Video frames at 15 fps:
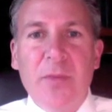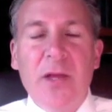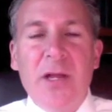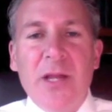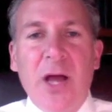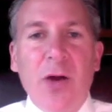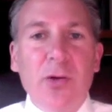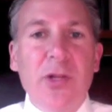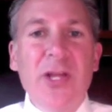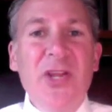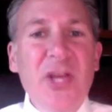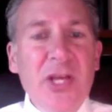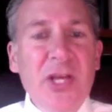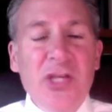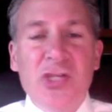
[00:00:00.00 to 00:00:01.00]
Now,
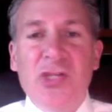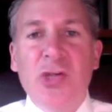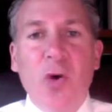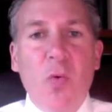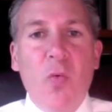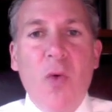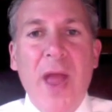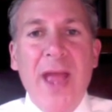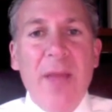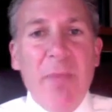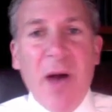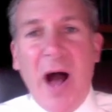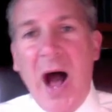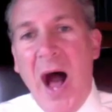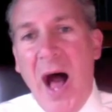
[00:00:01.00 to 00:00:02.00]
Linda is still way
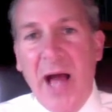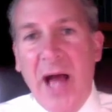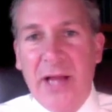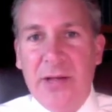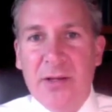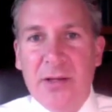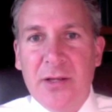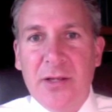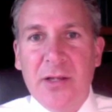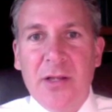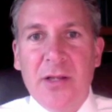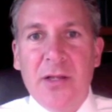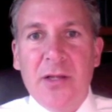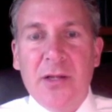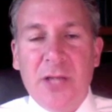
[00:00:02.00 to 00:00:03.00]
behind
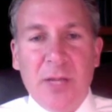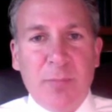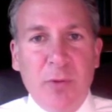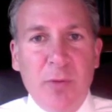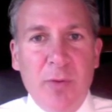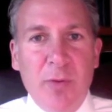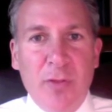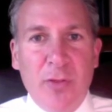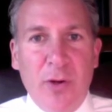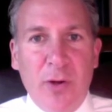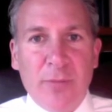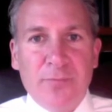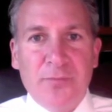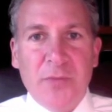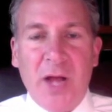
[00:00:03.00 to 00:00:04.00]
Dick
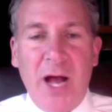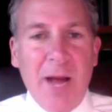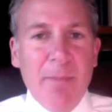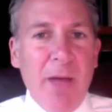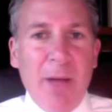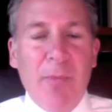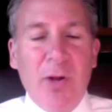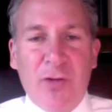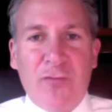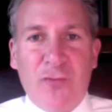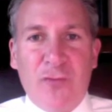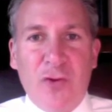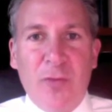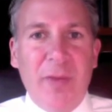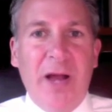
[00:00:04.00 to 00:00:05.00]
Blumenthal. I'm not much
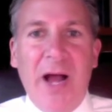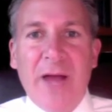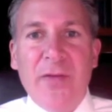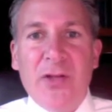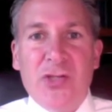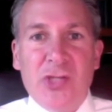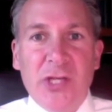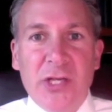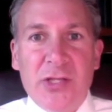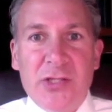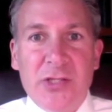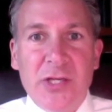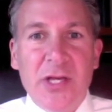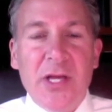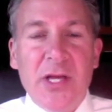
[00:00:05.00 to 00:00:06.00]
further behind than she
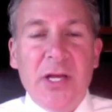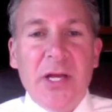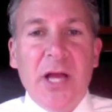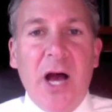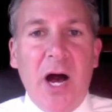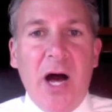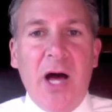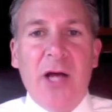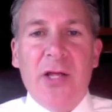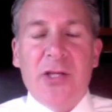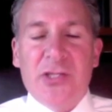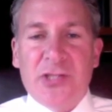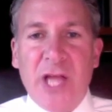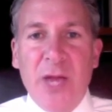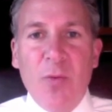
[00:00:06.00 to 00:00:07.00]
is.
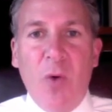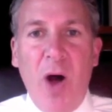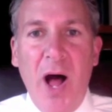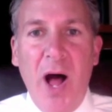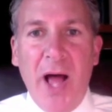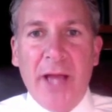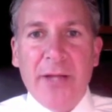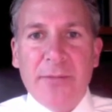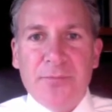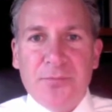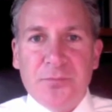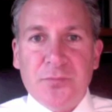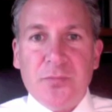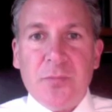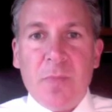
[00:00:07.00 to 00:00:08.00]
Statewide,
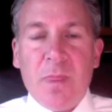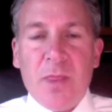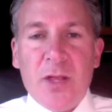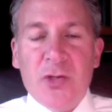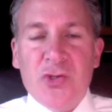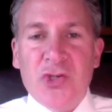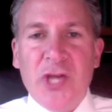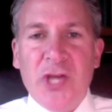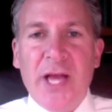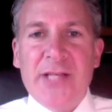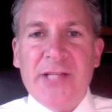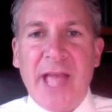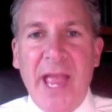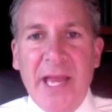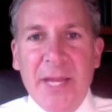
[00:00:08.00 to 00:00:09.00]
she
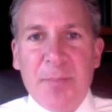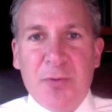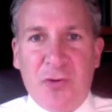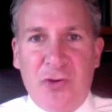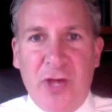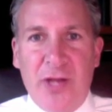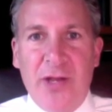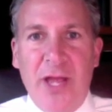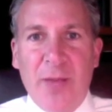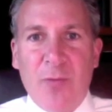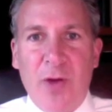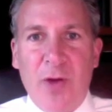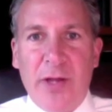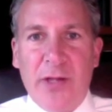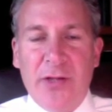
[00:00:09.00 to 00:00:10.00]
has 80% name
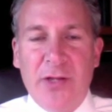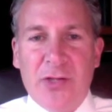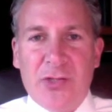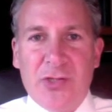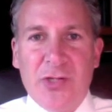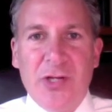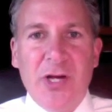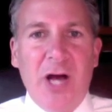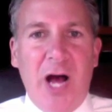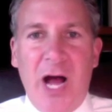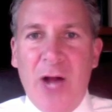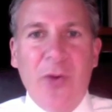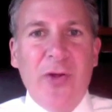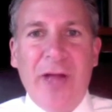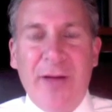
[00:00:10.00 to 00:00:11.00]
recognition.
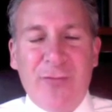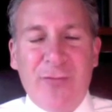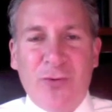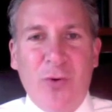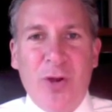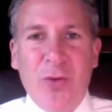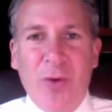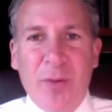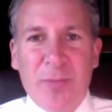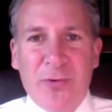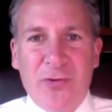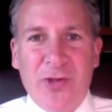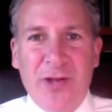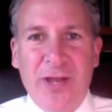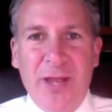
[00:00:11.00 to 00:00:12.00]
I only have
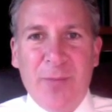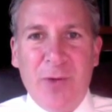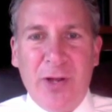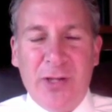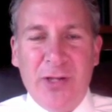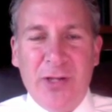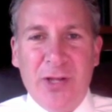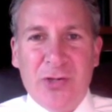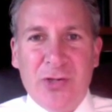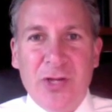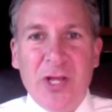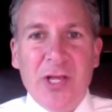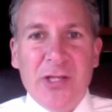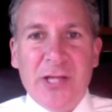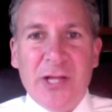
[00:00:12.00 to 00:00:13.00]
21% name recognition,
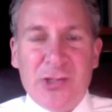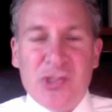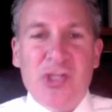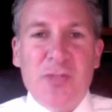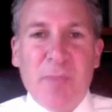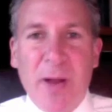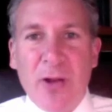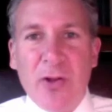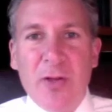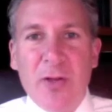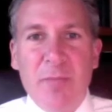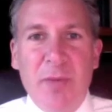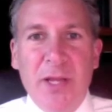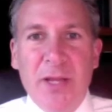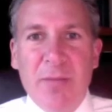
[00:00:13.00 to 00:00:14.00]
yet she's barely
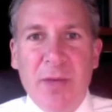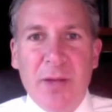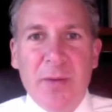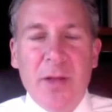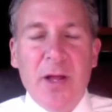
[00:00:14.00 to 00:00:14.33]
beating me.